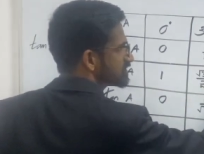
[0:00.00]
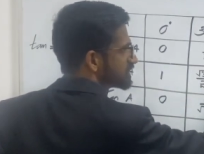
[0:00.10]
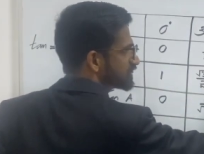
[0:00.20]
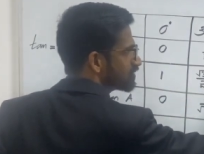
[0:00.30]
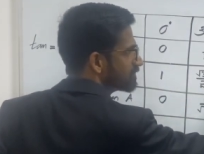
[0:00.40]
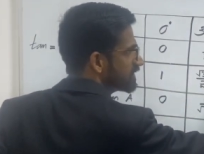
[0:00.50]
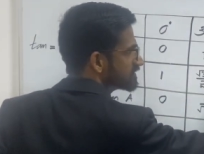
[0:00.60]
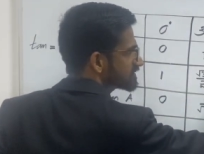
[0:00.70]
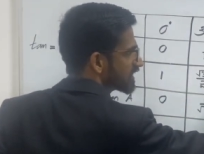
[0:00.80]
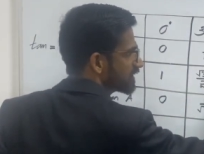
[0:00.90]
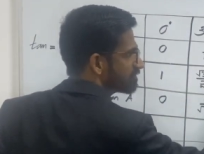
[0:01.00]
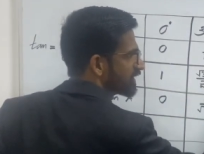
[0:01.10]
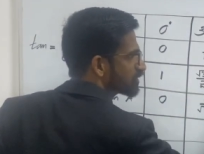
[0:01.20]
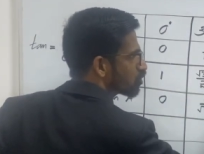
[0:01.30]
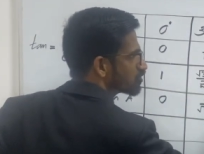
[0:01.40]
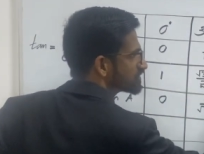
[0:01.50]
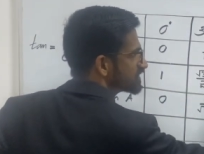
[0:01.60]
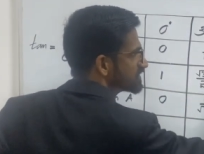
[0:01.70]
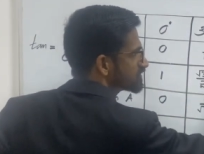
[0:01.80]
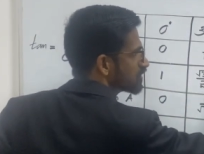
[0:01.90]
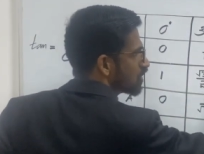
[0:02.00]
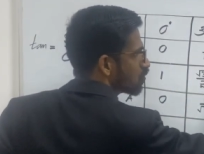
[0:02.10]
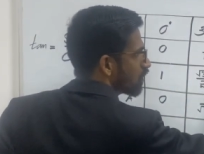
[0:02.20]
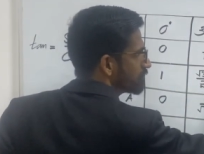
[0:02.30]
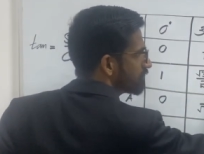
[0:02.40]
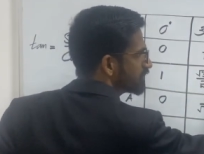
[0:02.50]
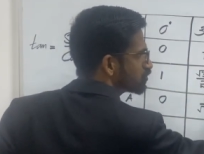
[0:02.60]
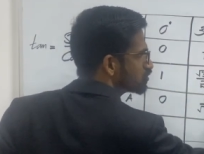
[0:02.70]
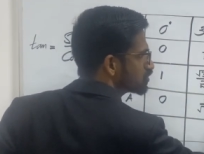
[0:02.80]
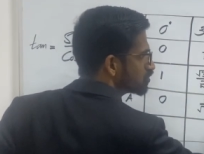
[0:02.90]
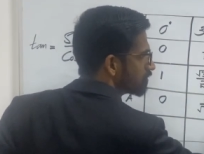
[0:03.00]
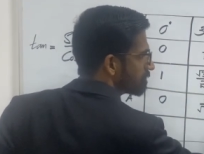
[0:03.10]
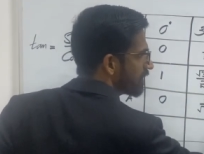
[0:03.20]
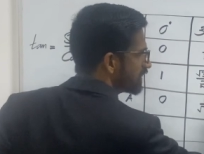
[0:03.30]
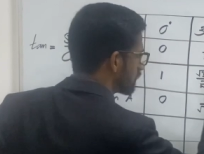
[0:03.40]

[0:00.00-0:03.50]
that will be sine by cos, that is 1 by root 2 by